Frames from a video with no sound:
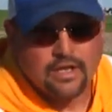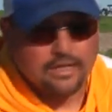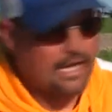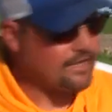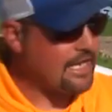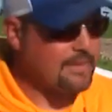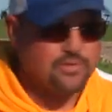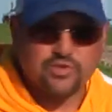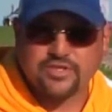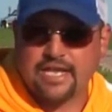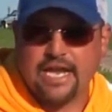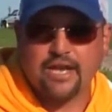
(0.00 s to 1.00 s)
A lot of times we'll
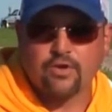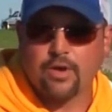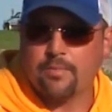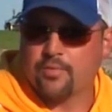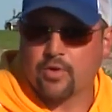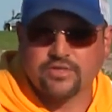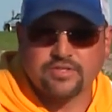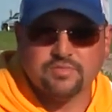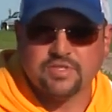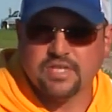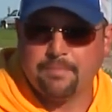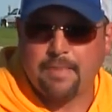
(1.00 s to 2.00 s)
just anchor up, throw out some
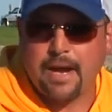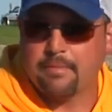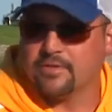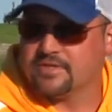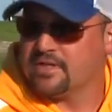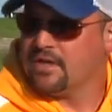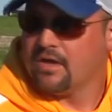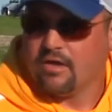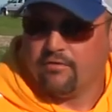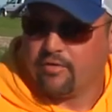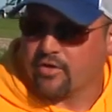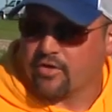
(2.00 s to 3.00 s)
slip bobbers,
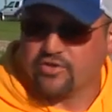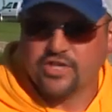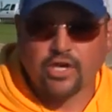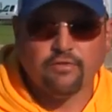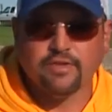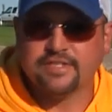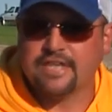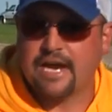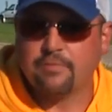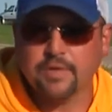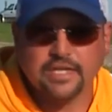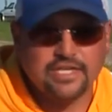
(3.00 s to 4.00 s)
vertical jig over the
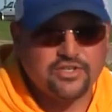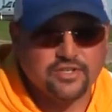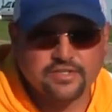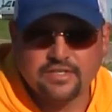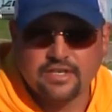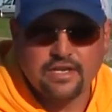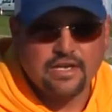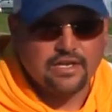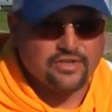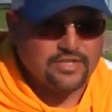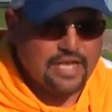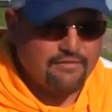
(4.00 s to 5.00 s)
side with leeches, and
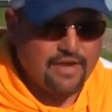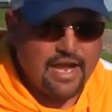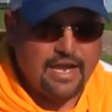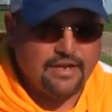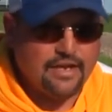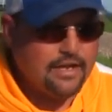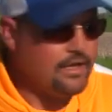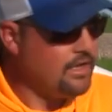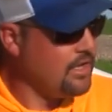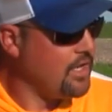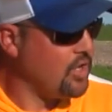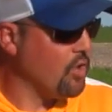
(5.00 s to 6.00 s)
just have a heyday.
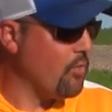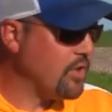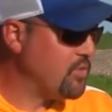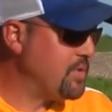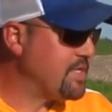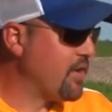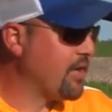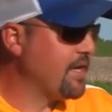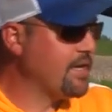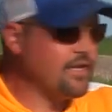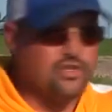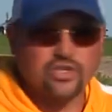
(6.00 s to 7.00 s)
Then once we start
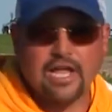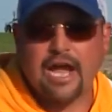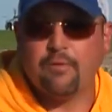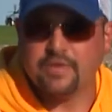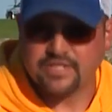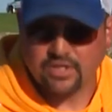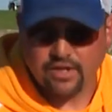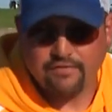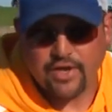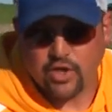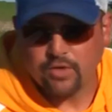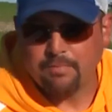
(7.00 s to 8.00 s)
getting into July, we still have
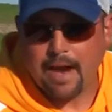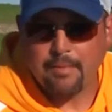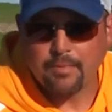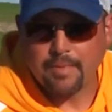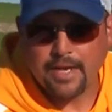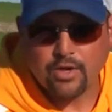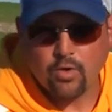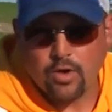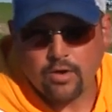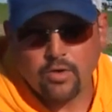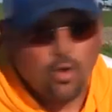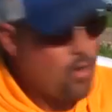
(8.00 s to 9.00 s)
that good bobber bite
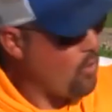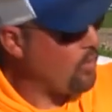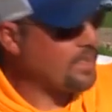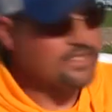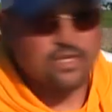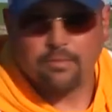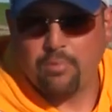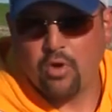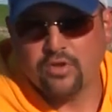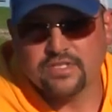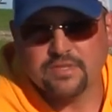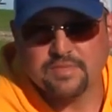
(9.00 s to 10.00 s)
going. We can start
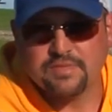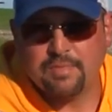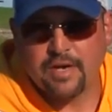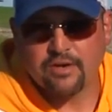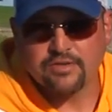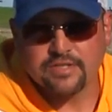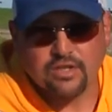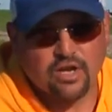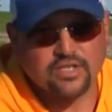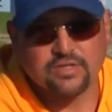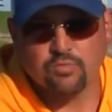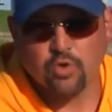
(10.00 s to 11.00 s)
pulling some spinners
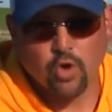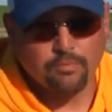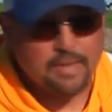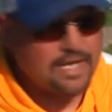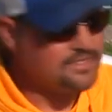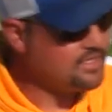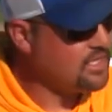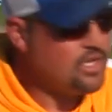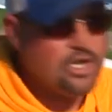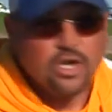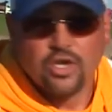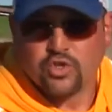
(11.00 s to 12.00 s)
along some road beds,
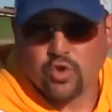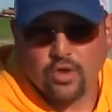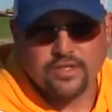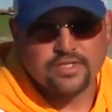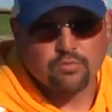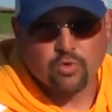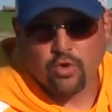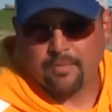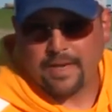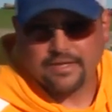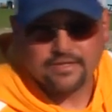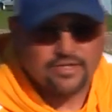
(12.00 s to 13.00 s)
trolling some road
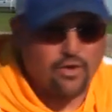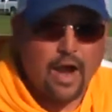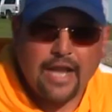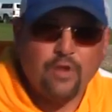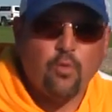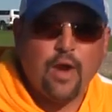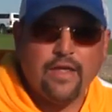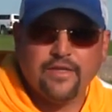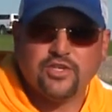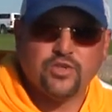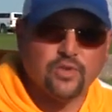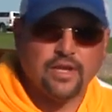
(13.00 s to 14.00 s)
beds. So any way
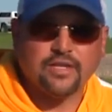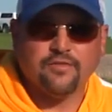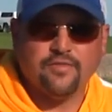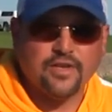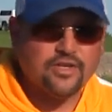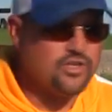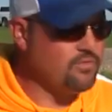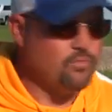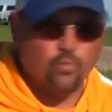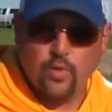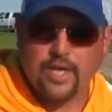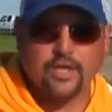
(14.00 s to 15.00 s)
that you like to fish,
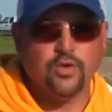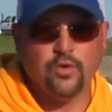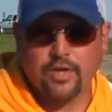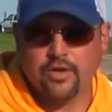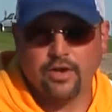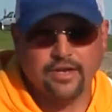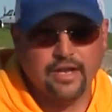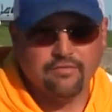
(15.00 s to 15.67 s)
we can do it here on